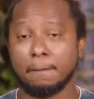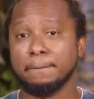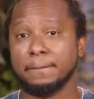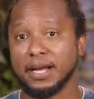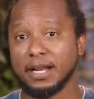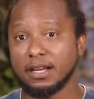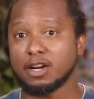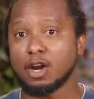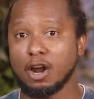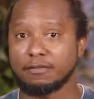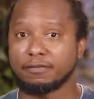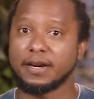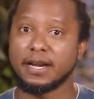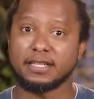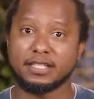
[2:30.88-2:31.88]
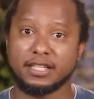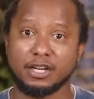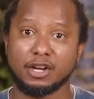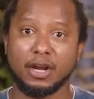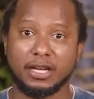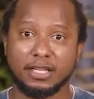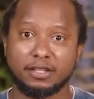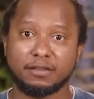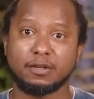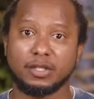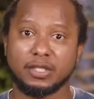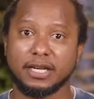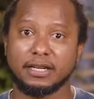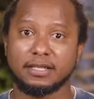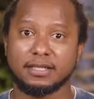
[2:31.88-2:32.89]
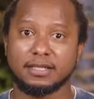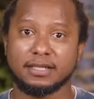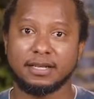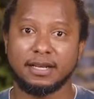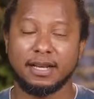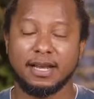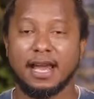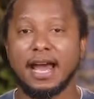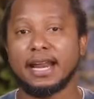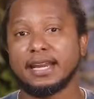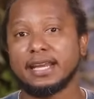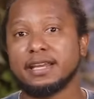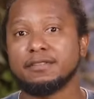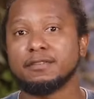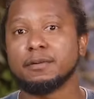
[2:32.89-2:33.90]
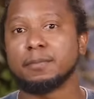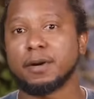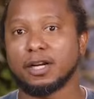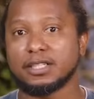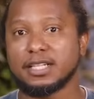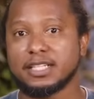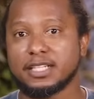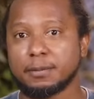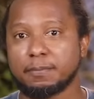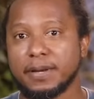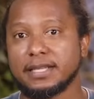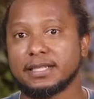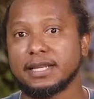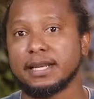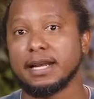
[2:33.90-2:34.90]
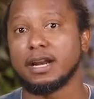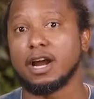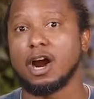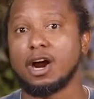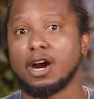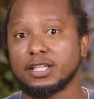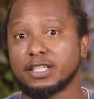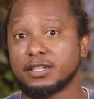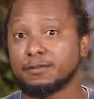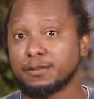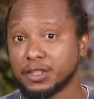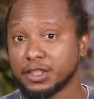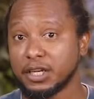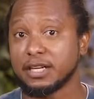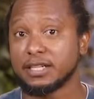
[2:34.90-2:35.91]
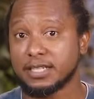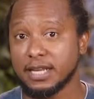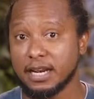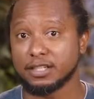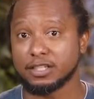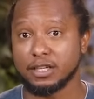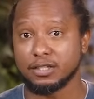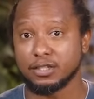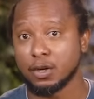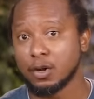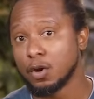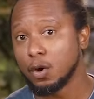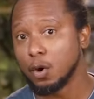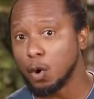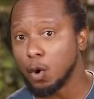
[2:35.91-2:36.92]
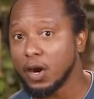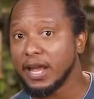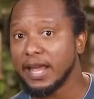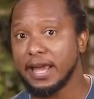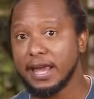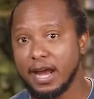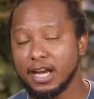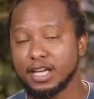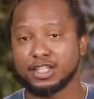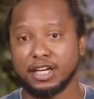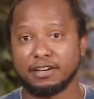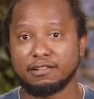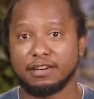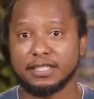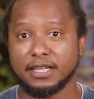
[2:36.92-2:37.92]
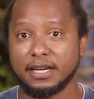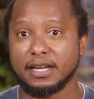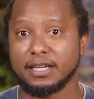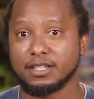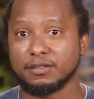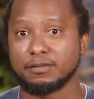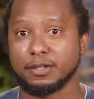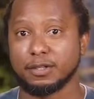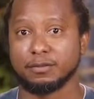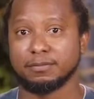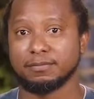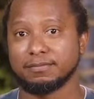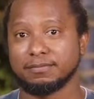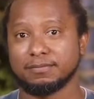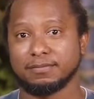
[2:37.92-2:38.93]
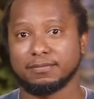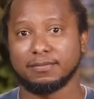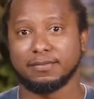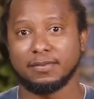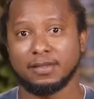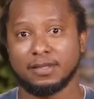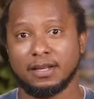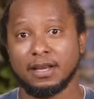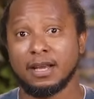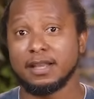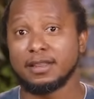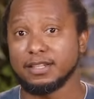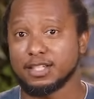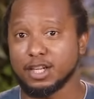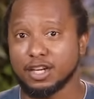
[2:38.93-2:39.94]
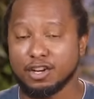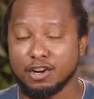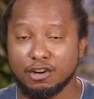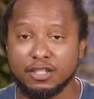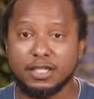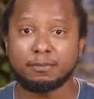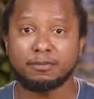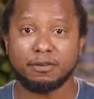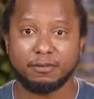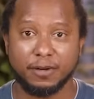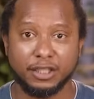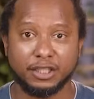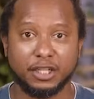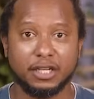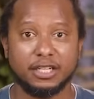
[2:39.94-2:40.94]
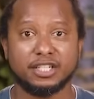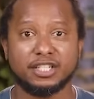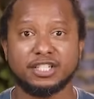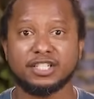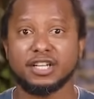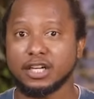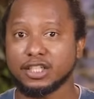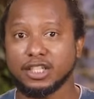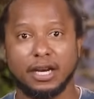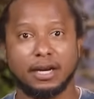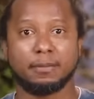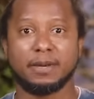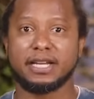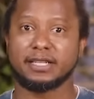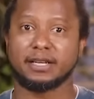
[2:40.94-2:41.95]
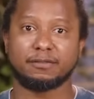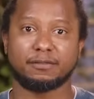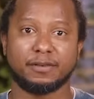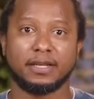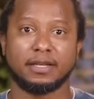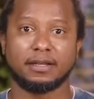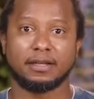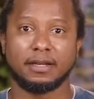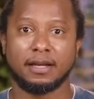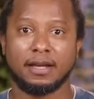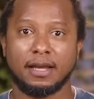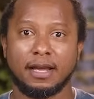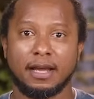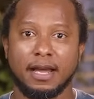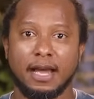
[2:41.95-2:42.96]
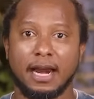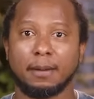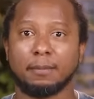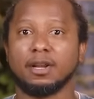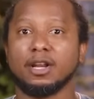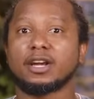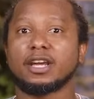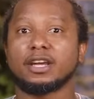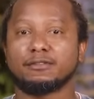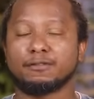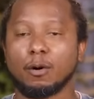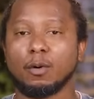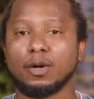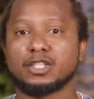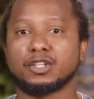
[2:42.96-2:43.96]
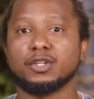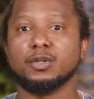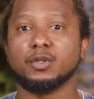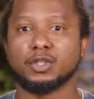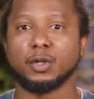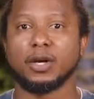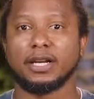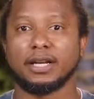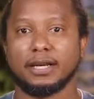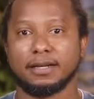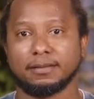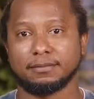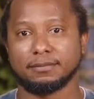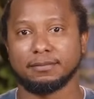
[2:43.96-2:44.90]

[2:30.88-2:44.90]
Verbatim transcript: build confidence in your interview skills, and even participate in an artificial intelligence or AI generated interview. The security profession is such an amazing field, and I'm looking forward to you joining it.